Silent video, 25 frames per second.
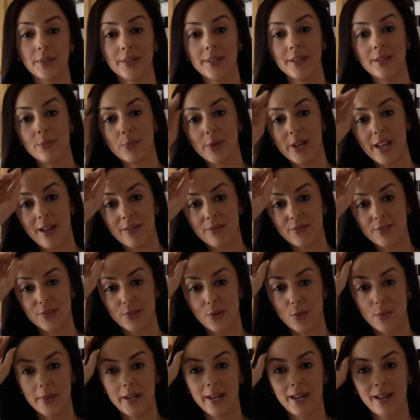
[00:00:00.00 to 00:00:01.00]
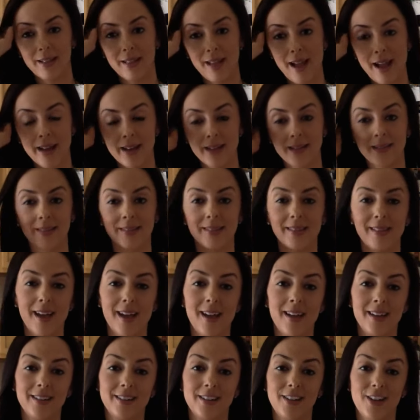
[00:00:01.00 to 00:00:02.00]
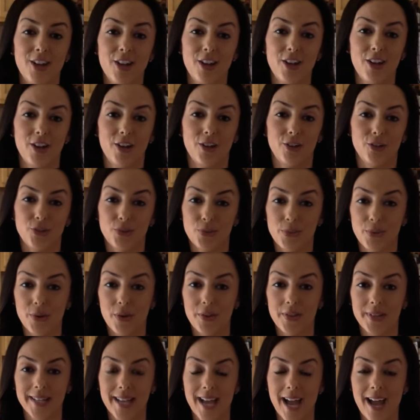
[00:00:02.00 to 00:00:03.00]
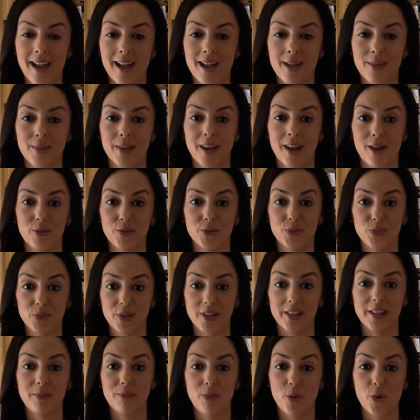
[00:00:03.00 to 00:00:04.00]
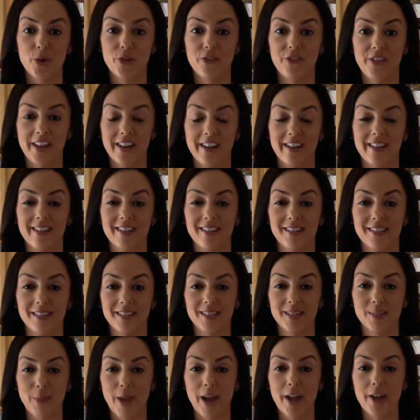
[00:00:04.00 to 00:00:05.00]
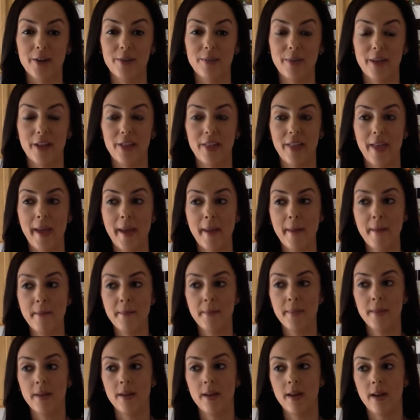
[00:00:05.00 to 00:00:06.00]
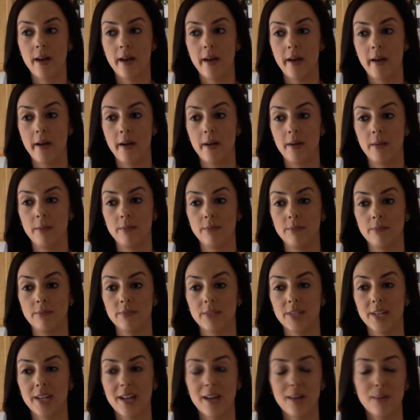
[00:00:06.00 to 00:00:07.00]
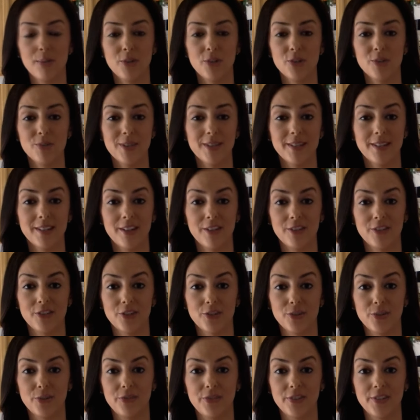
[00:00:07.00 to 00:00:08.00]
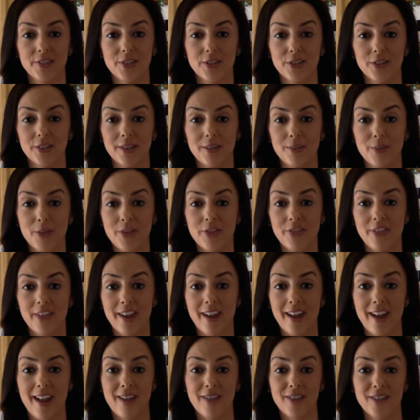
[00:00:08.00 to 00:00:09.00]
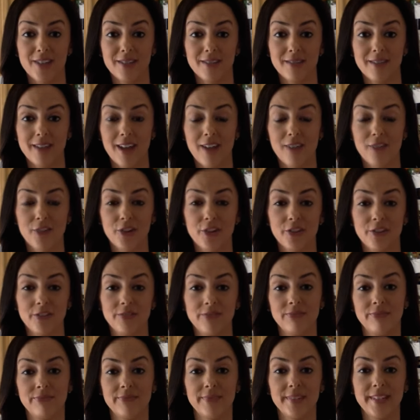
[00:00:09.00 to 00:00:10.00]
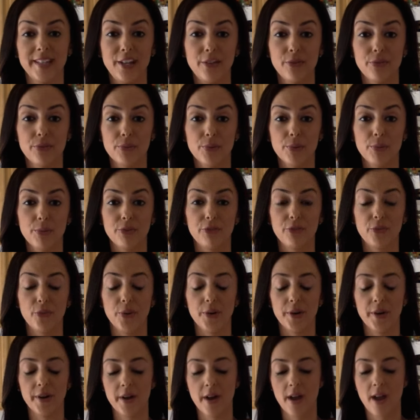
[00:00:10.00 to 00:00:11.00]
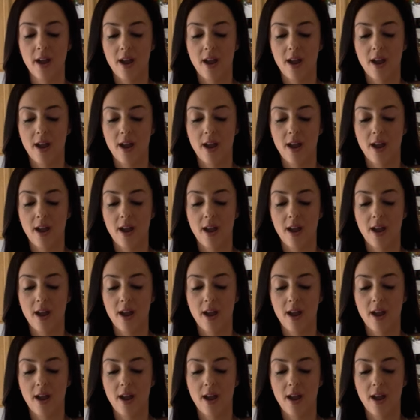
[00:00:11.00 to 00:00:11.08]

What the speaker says: And we have so many clients that do it all the time. And I was really motivated and inspired by them to kind of push myself to a physical limit that I haven't ever seen through before.